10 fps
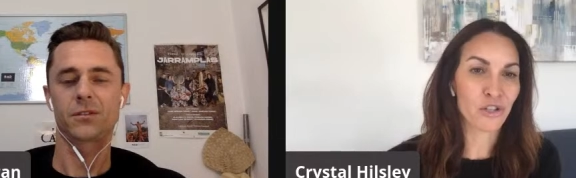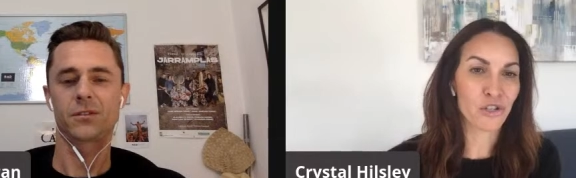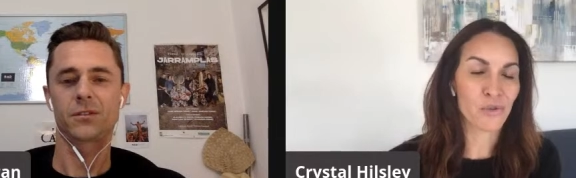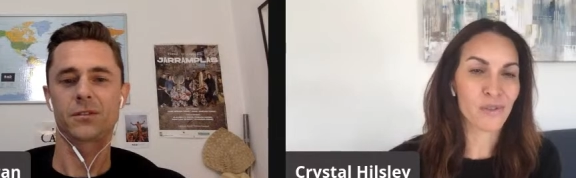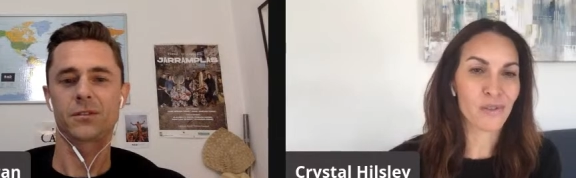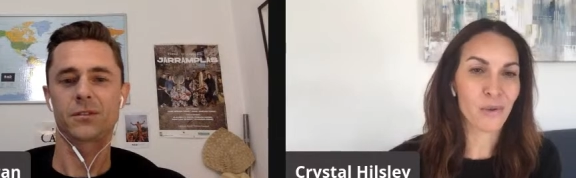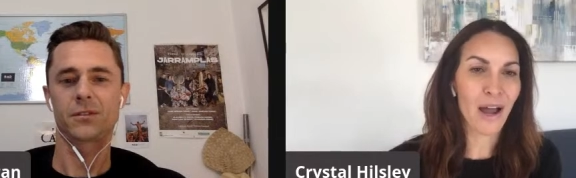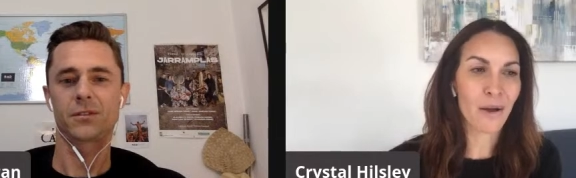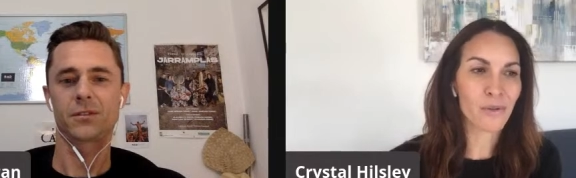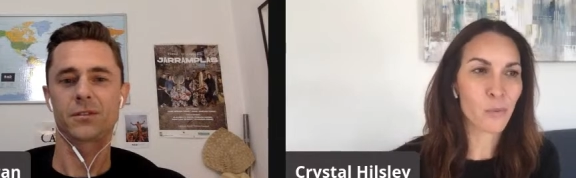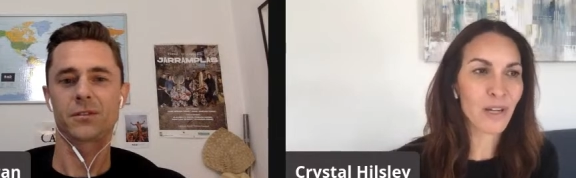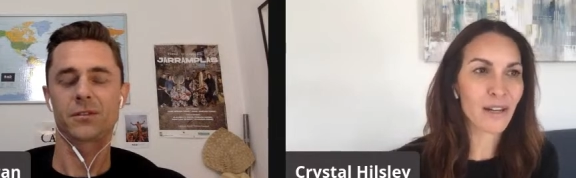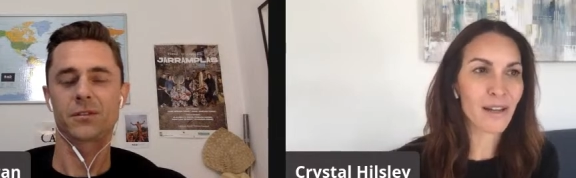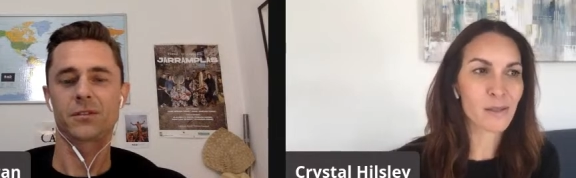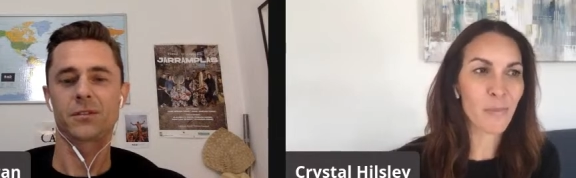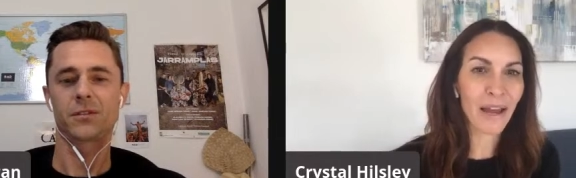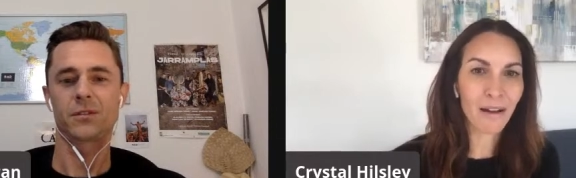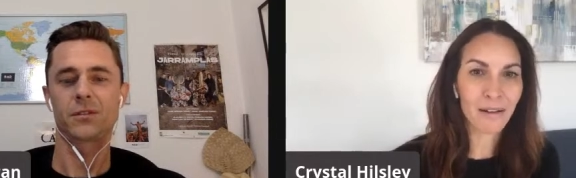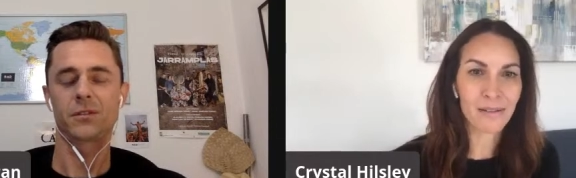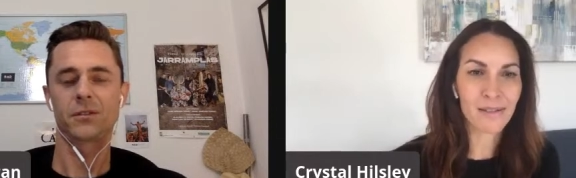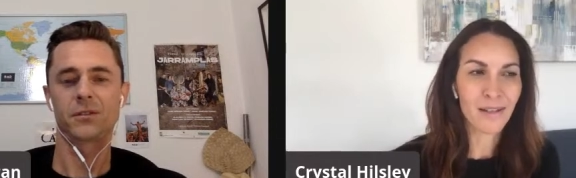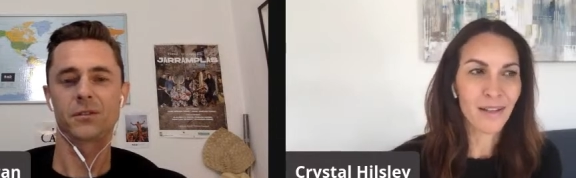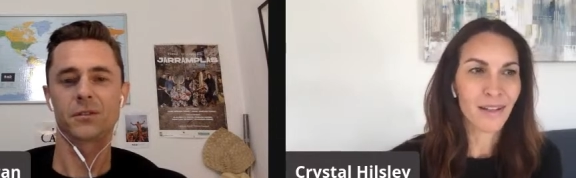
Speaker 1: issues. And so, how is we as parents,